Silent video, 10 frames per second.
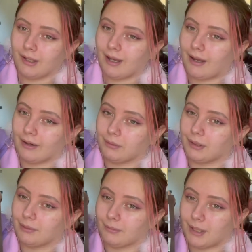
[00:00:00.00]
I don't
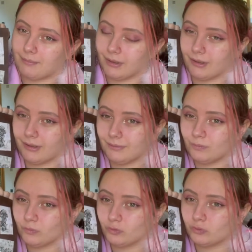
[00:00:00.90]
really remember,
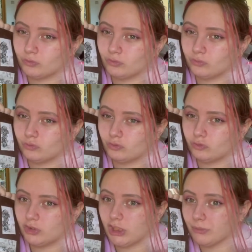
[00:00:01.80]

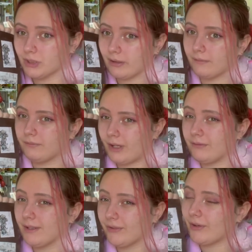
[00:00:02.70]
because it was like
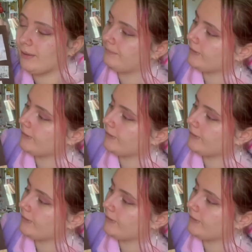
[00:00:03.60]
5 years ago.